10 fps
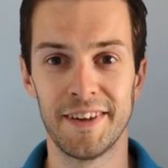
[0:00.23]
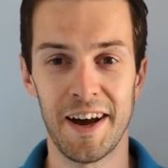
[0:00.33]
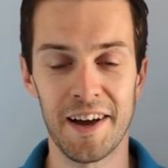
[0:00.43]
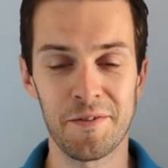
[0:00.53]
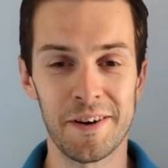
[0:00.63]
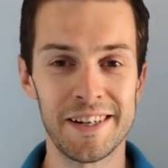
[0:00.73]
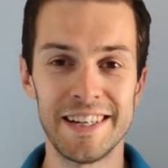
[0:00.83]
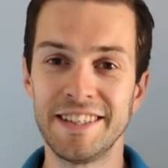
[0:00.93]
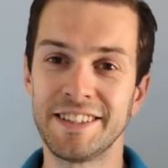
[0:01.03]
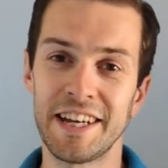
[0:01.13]
Hi everyone,
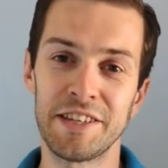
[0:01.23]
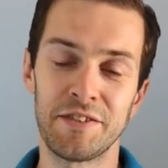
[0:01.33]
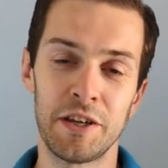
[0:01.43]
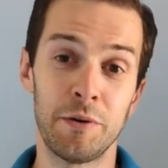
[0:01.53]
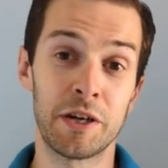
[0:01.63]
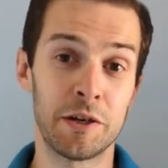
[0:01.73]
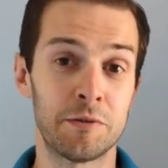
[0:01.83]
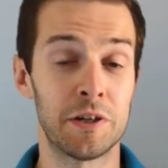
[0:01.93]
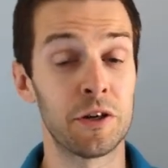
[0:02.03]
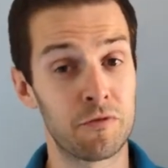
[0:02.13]
in today's video we're going to
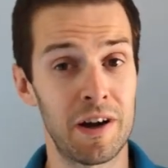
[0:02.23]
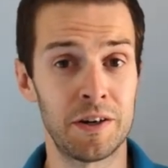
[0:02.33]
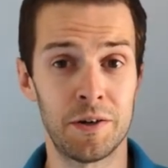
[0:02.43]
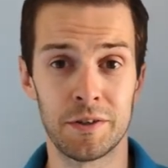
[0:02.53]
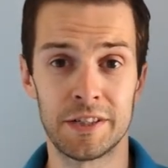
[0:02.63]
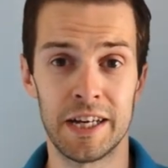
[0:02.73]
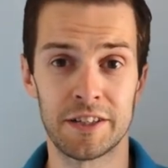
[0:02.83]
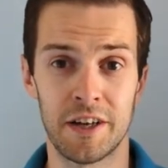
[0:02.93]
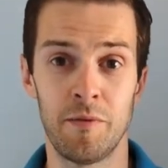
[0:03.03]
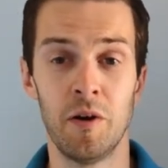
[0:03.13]
look at ground contact
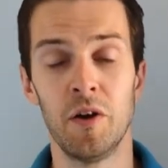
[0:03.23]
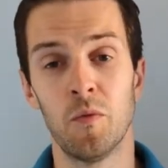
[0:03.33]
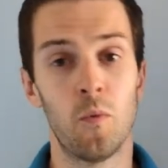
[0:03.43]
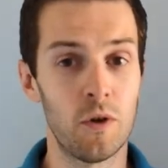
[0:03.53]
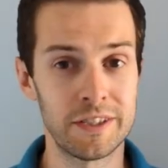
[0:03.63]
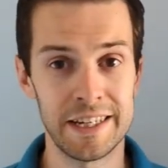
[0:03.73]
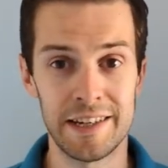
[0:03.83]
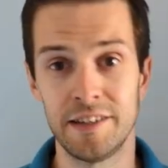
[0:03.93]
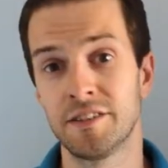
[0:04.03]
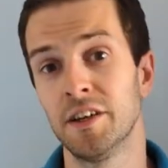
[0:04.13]
time, what it
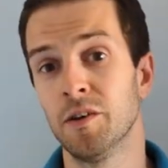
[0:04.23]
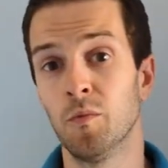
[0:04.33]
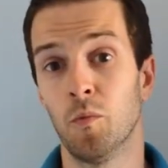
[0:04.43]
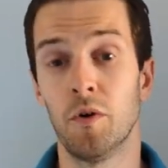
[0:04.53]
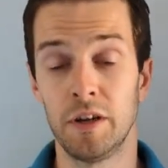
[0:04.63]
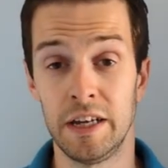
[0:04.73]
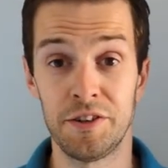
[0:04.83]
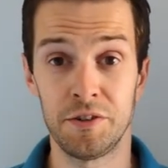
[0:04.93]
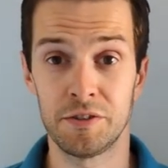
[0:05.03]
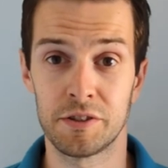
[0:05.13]
is, what
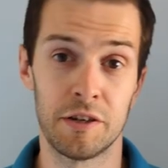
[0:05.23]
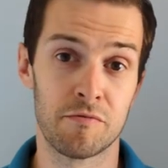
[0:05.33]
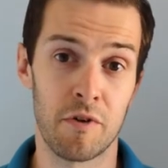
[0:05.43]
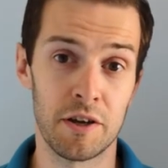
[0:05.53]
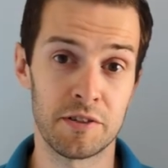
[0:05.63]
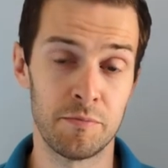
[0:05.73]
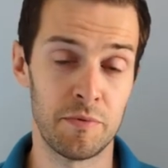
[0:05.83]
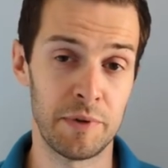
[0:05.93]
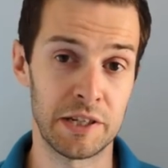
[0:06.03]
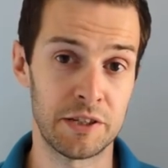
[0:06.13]
issues can arise from it
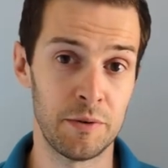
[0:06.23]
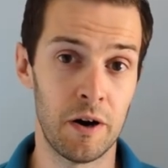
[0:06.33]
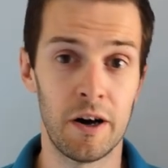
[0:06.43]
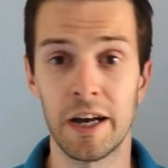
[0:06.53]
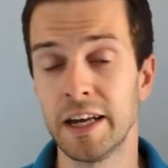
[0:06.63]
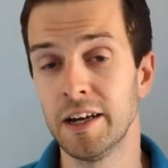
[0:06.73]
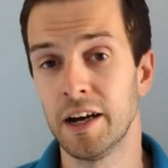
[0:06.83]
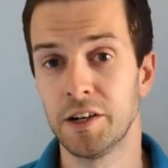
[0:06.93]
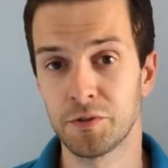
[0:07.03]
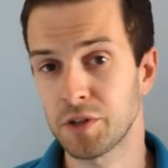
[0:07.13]
being too high,
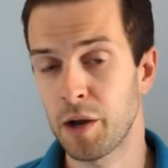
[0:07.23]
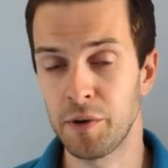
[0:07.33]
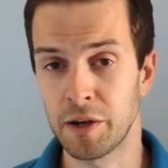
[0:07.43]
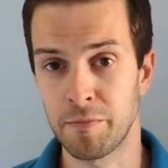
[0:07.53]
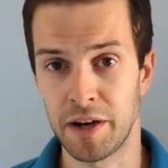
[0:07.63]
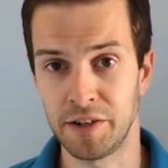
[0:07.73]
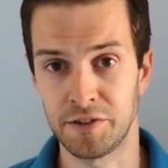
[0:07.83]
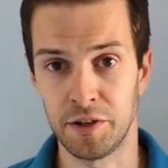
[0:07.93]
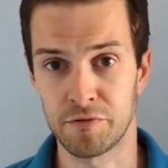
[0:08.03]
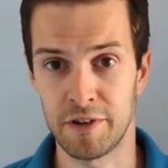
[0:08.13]
and also how we can manage
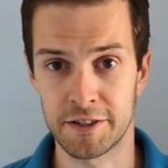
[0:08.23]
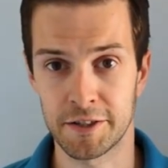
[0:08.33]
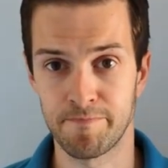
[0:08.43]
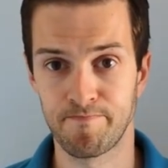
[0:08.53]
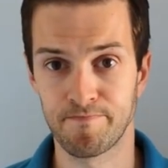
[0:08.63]
those risks.